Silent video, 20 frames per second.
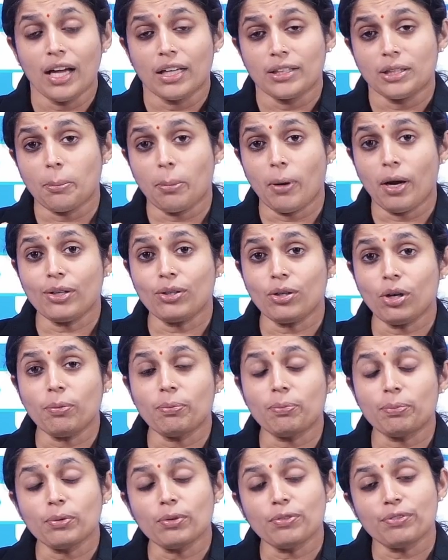the burden of
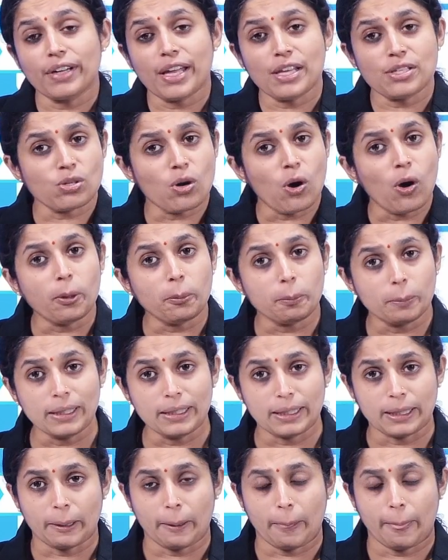proof rests on
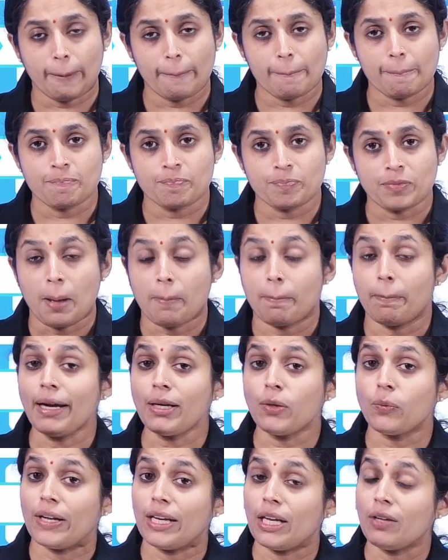me. But
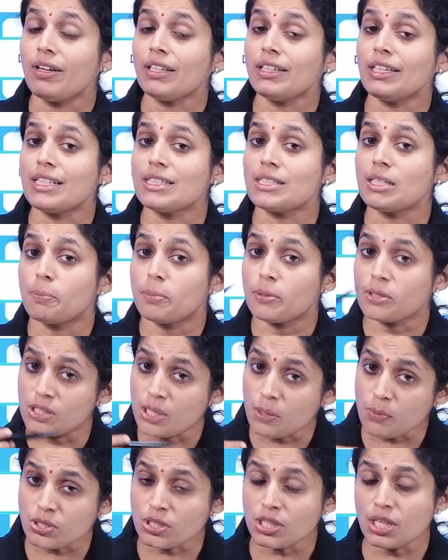whenever there is a
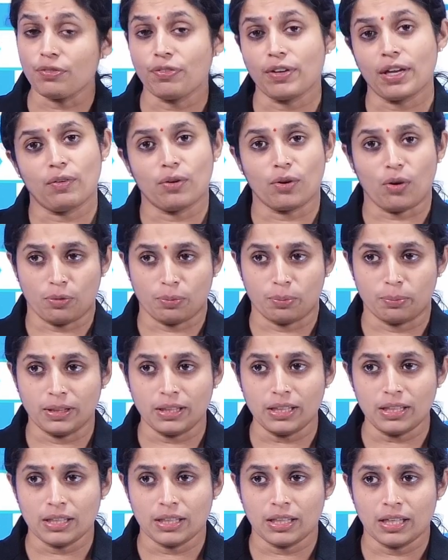presumption in favor of
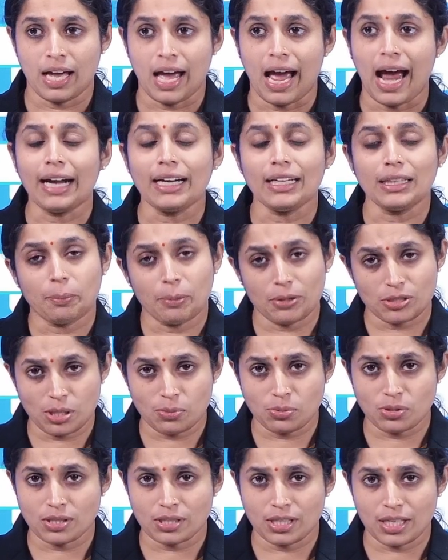me and the
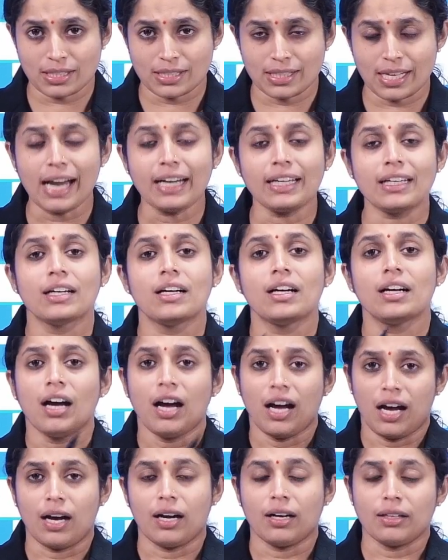presumption says that
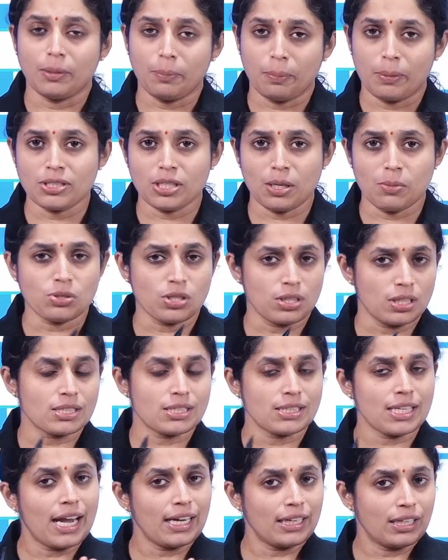
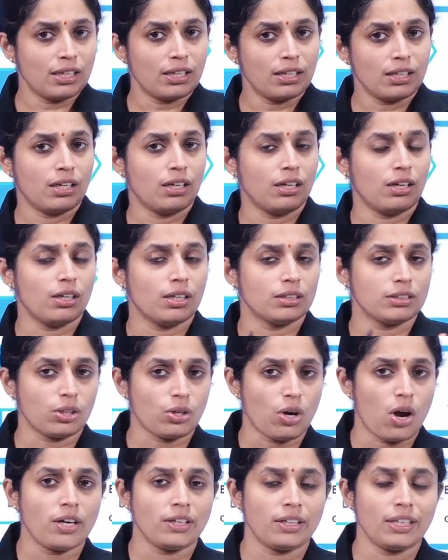the
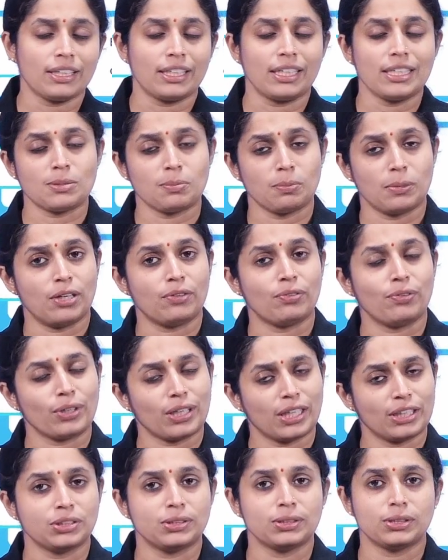contract is made for
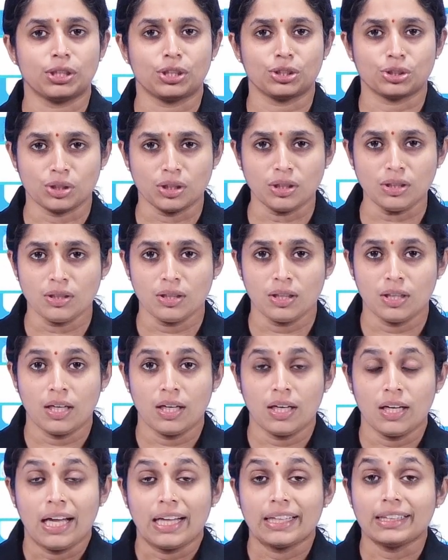consideration,
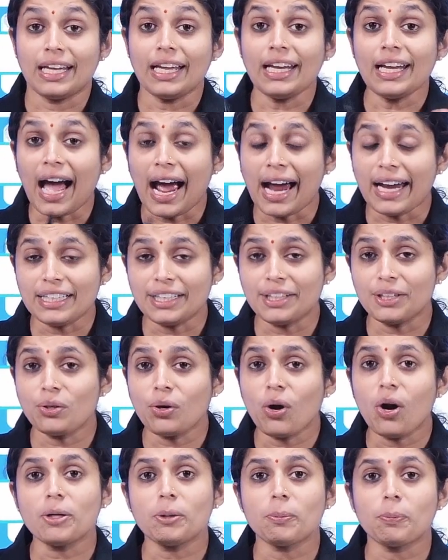then I need
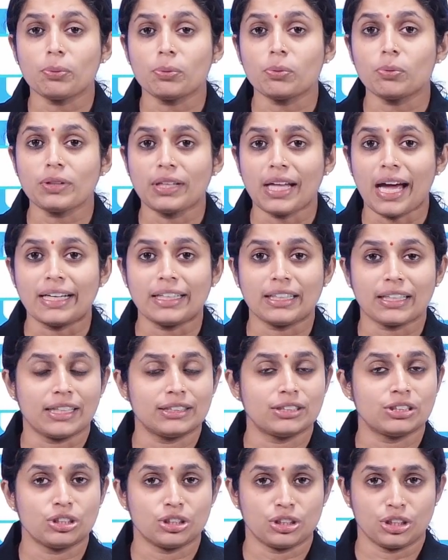not prove that
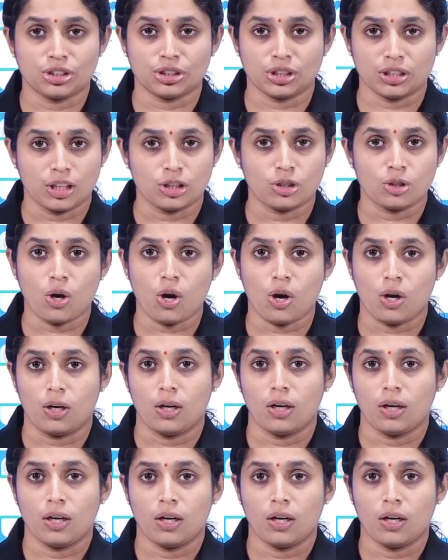consideration at all.